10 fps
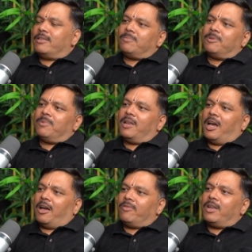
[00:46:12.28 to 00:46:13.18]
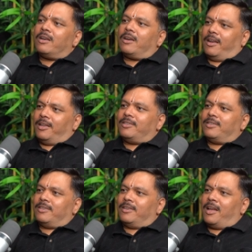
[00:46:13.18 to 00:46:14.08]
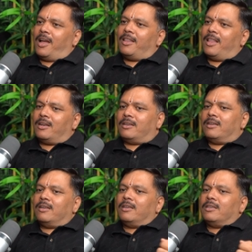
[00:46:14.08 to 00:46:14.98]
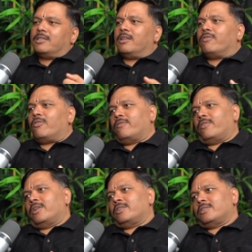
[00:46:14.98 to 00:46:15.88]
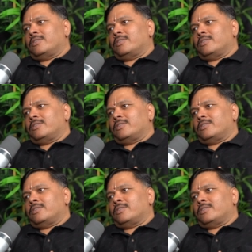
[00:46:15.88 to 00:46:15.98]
These people have that courage and that self-confidence.